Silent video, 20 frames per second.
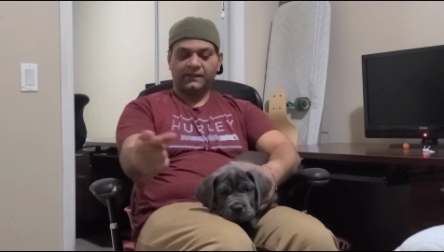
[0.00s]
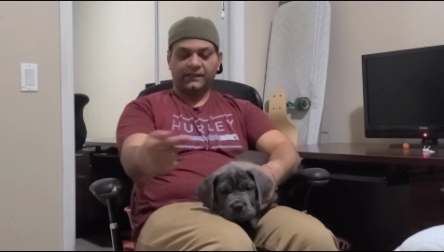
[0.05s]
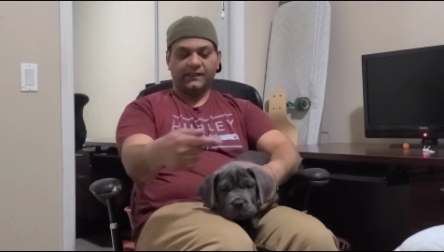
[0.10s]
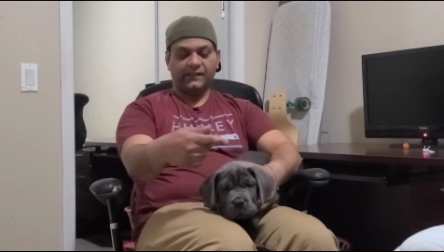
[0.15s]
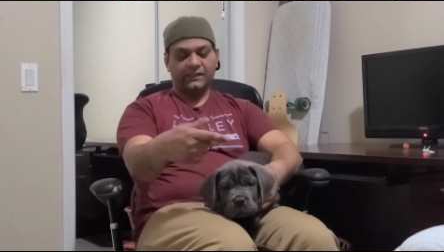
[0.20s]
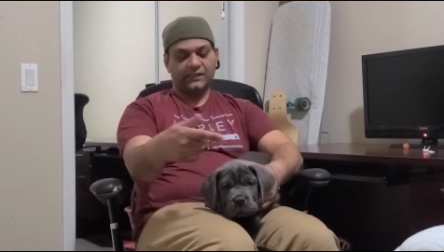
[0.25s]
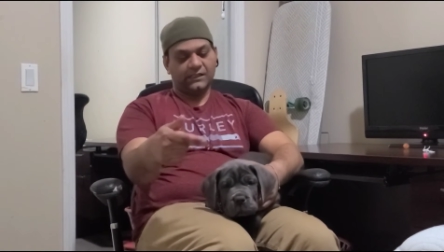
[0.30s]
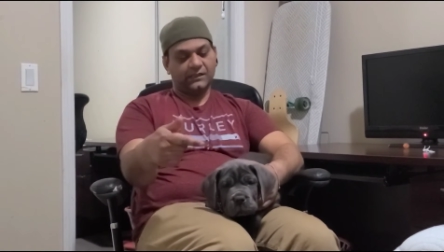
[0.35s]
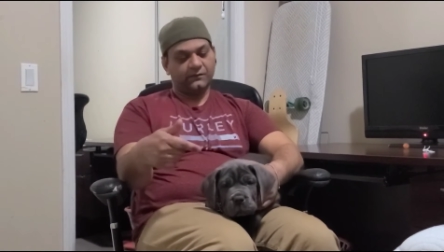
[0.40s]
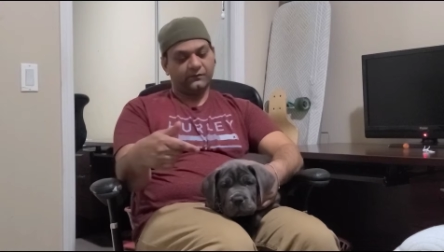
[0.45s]

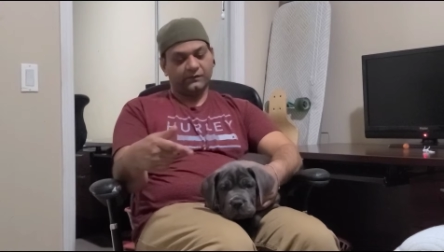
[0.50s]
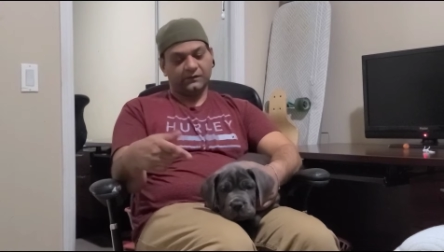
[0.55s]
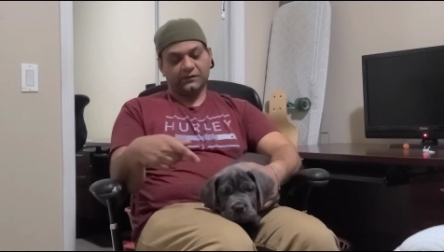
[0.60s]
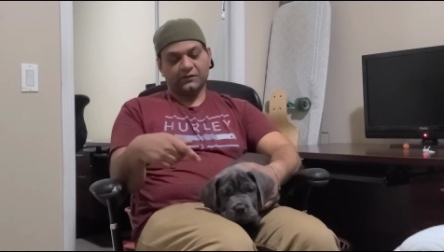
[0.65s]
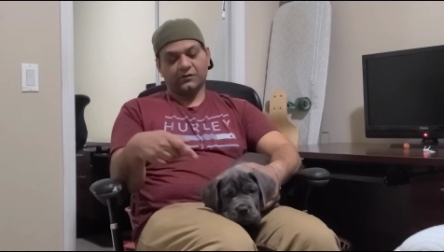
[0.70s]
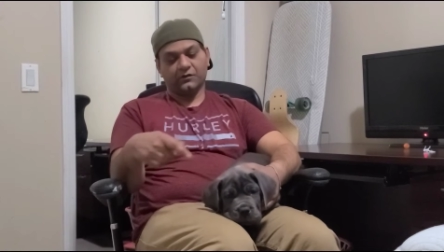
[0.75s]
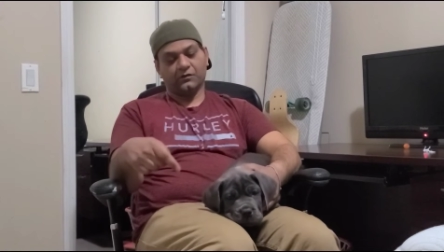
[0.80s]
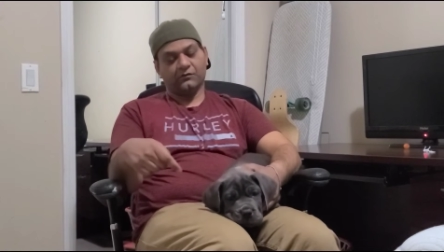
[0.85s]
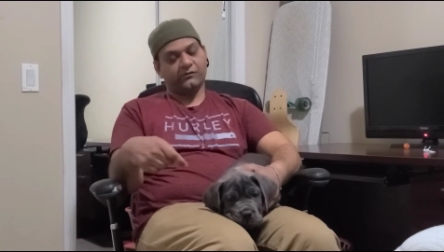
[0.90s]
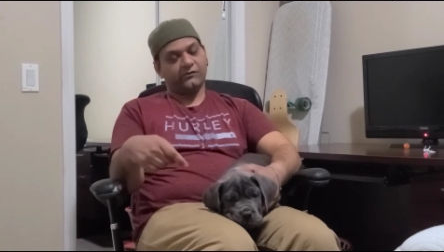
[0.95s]
and I will
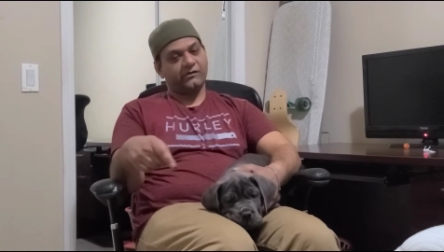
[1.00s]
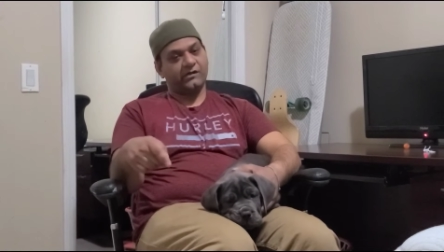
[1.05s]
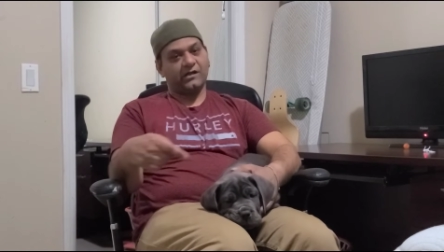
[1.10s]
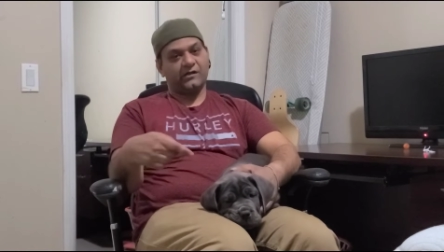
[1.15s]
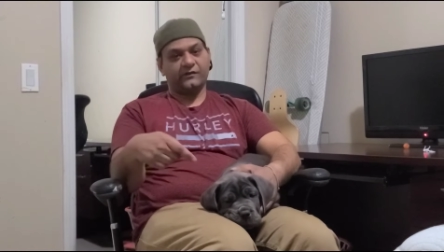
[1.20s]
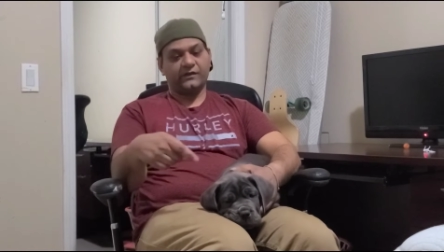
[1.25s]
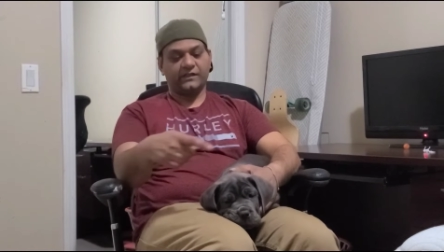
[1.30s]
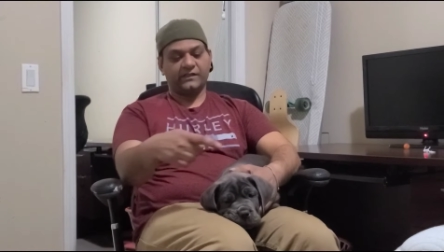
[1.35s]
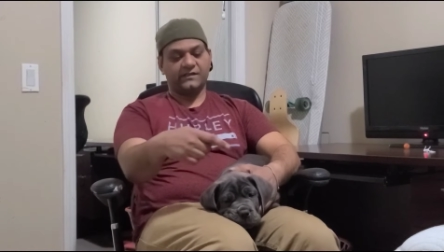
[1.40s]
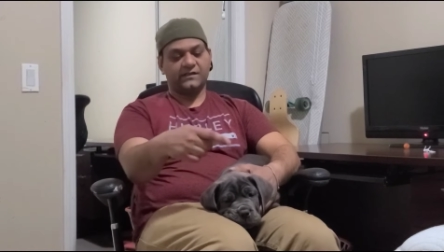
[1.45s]
go
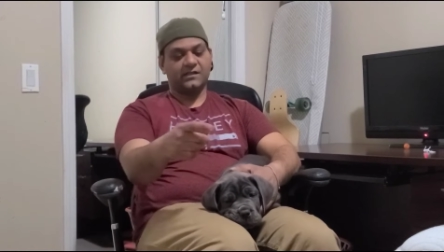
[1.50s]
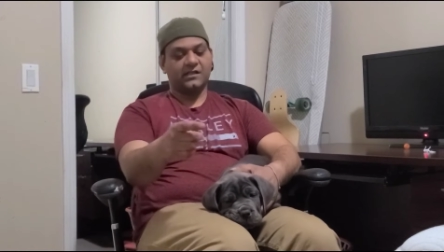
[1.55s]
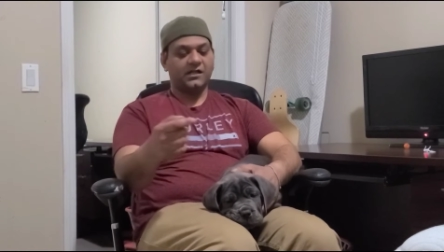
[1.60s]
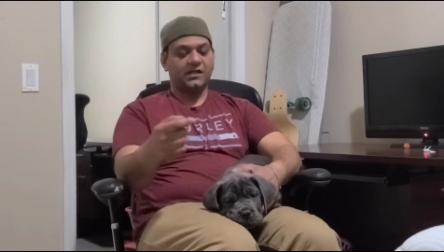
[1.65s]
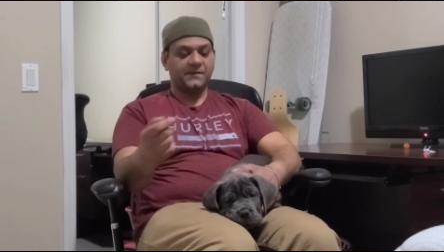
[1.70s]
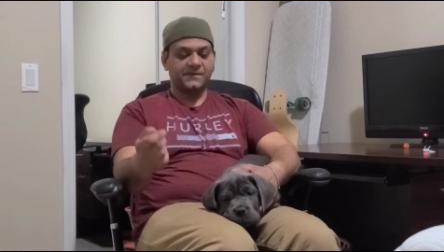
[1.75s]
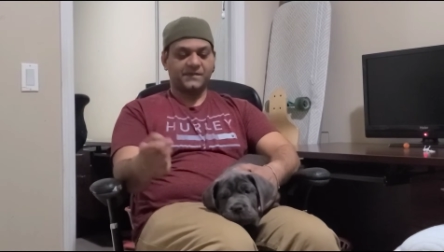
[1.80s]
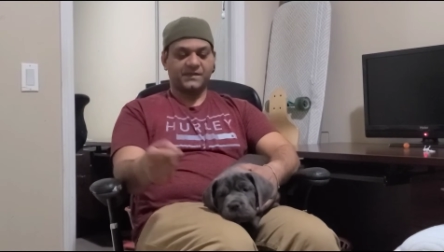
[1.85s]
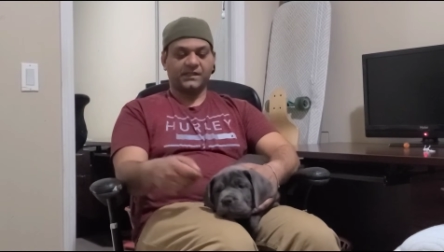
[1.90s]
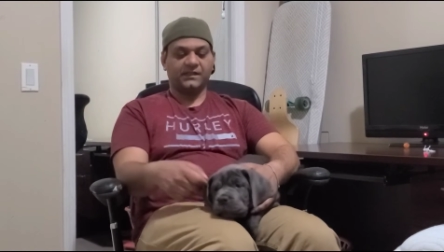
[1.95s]
around his
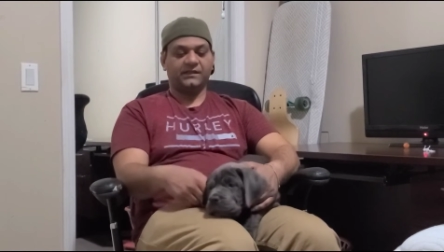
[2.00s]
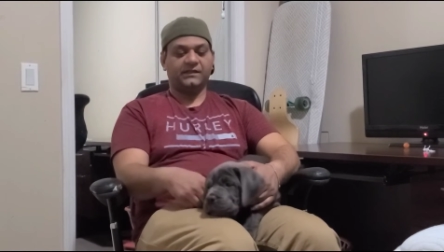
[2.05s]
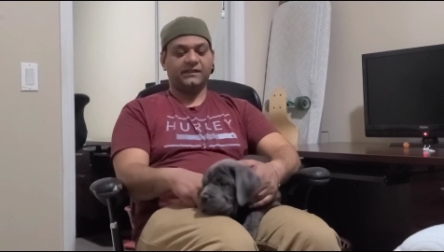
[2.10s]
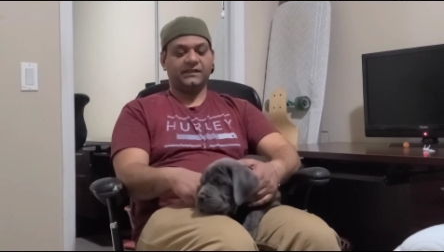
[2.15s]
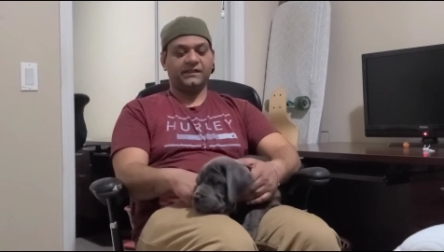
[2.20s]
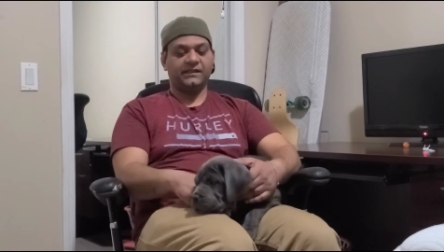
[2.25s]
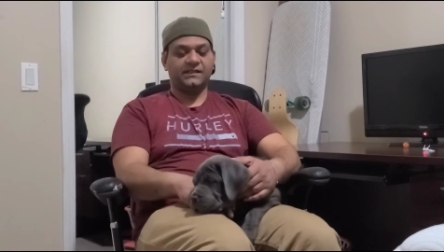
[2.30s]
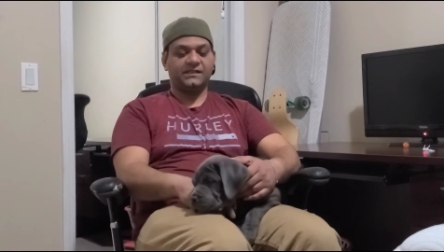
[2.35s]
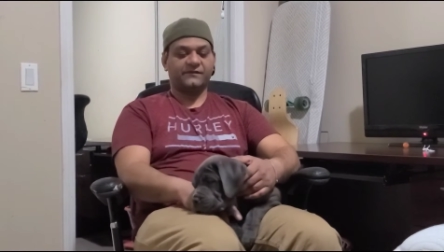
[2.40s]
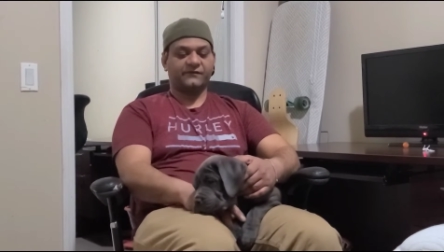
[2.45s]
gums and
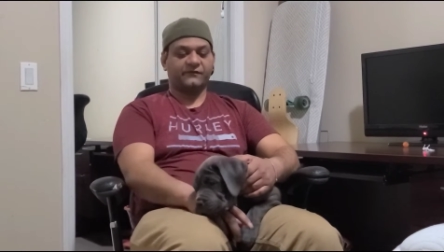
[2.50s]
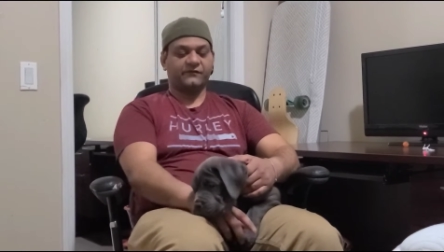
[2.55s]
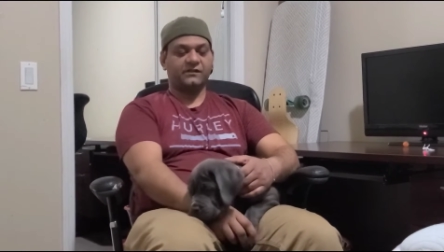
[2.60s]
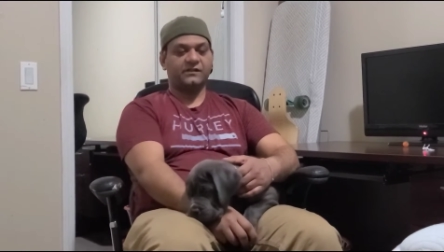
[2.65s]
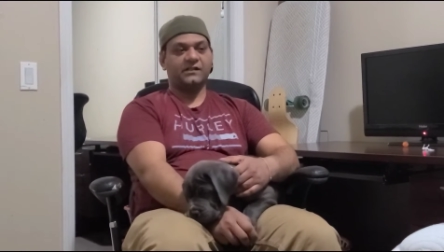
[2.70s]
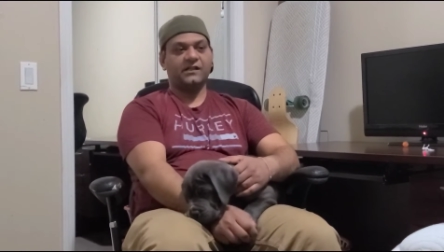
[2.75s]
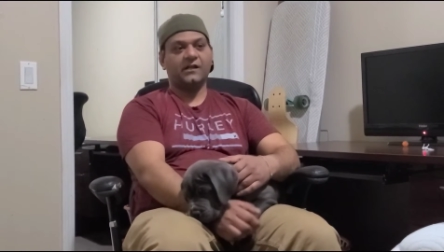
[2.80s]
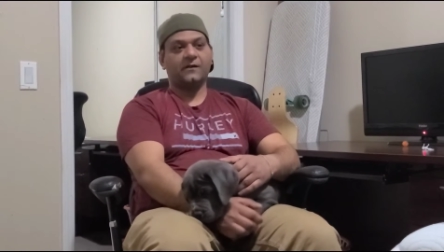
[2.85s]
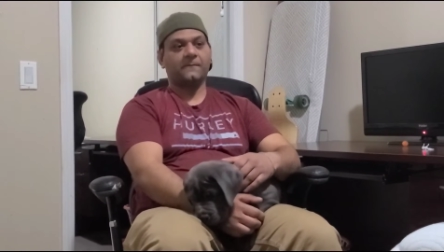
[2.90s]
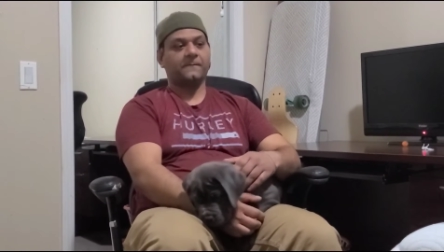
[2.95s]
teeth for
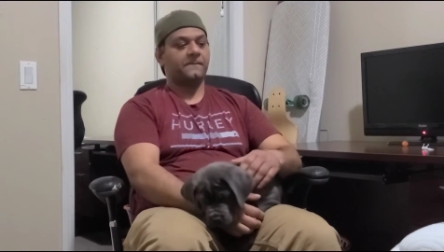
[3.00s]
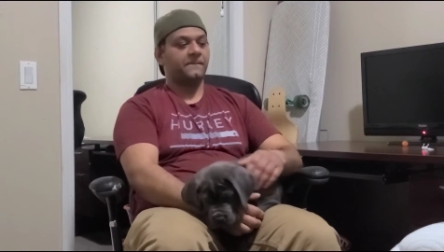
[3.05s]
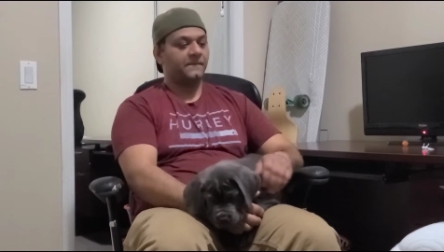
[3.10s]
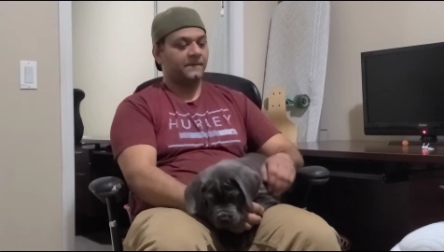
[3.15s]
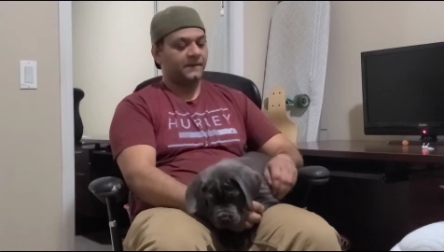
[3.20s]
now.